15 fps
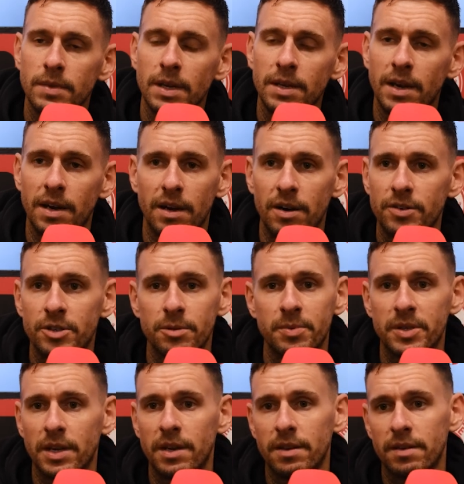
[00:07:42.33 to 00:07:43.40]
Yeah,
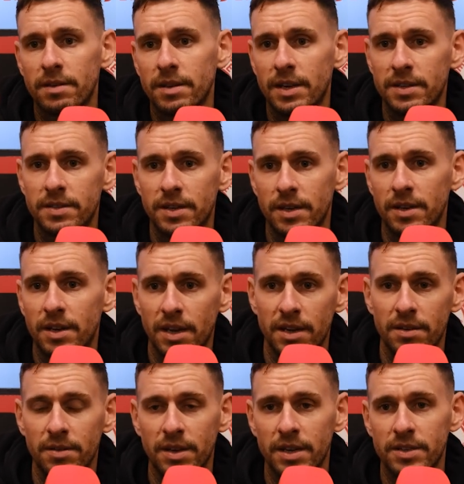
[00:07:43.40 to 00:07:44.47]
100%. That's it. You
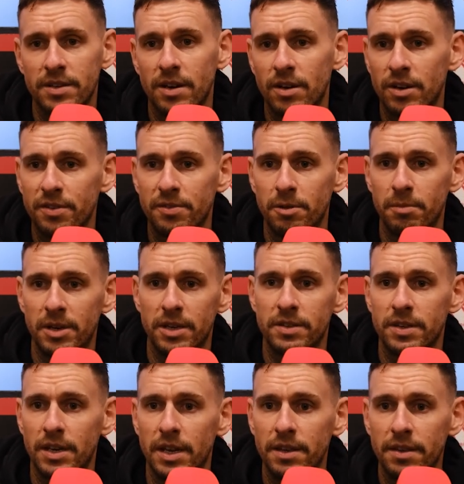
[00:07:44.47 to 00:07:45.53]
get to the last few minutes,
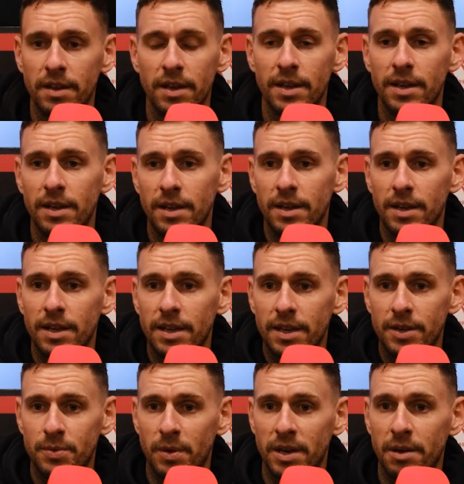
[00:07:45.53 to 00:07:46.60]
and then
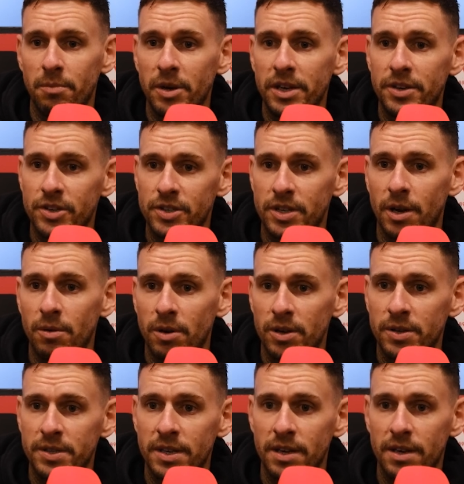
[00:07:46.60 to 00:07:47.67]
it's one of them where you just don't
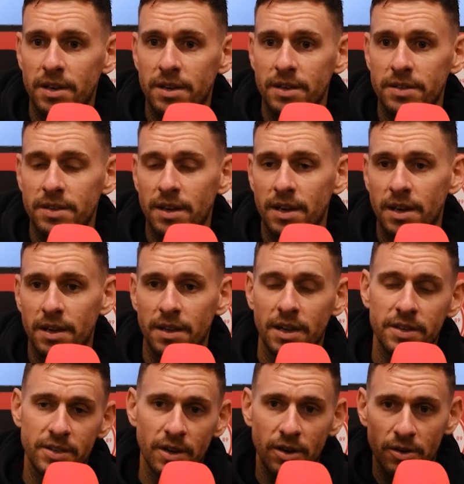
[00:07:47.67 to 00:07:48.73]
lose it because they
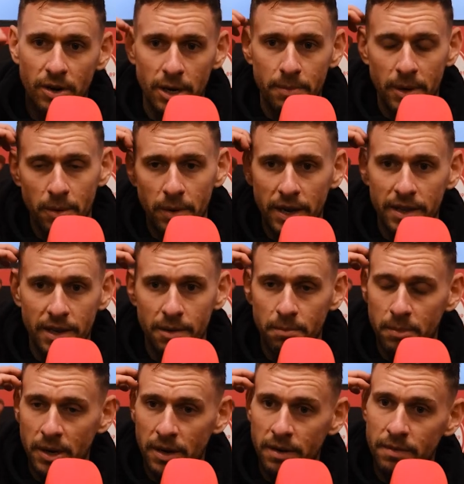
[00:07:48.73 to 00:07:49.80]
start creeping away then.
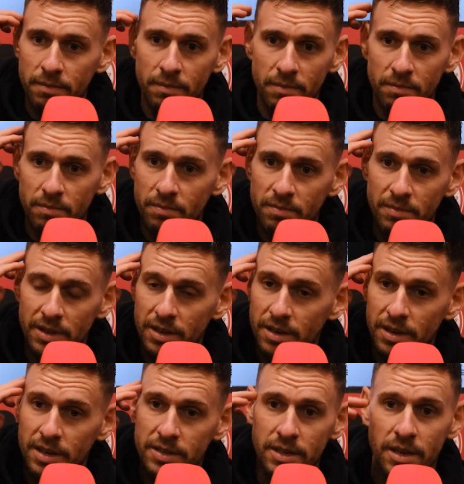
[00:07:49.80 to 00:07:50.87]
But
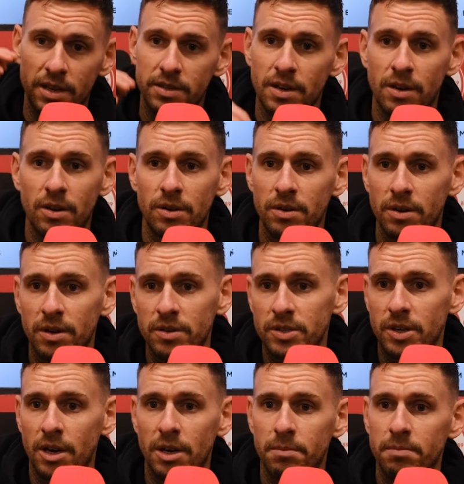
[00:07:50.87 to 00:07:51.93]
listen, there's a long
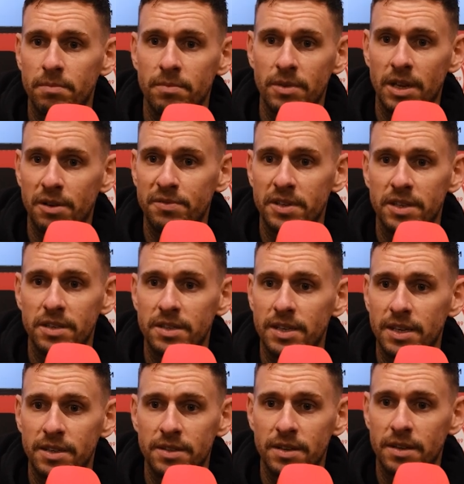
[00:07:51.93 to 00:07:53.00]
time left in the
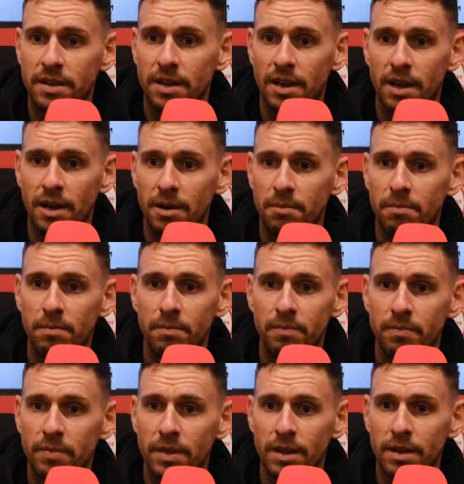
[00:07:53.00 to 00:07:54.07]
season, and
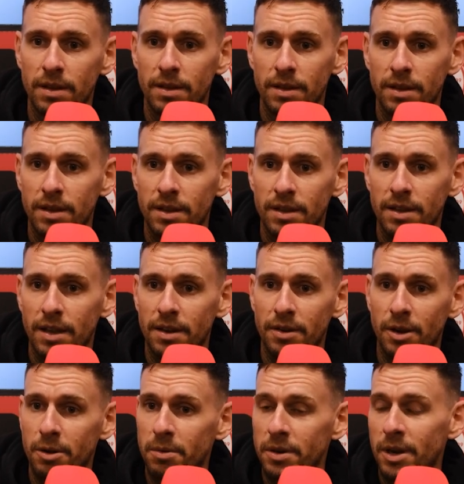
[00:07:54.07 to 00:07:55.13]

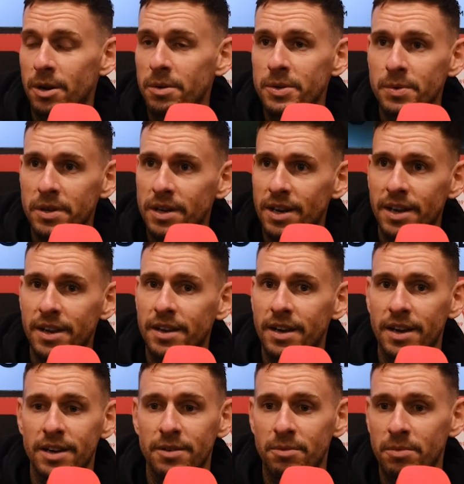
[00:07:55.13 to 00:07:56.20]
no one's won the league
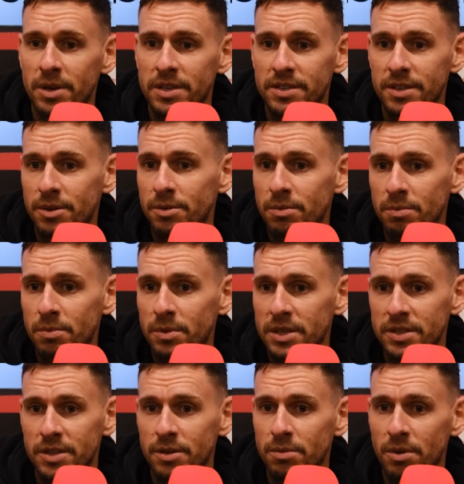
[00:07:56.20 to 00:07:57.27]
yet, and we're still
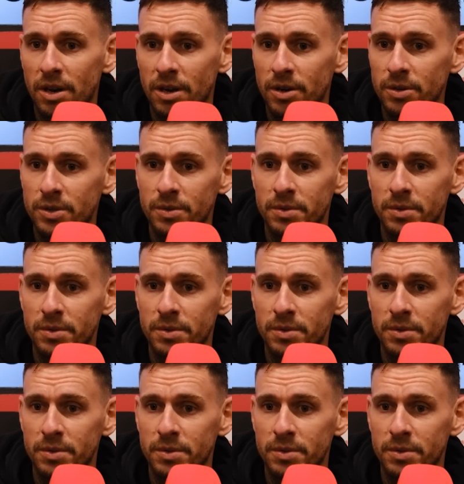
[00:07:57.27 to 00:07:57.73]
close.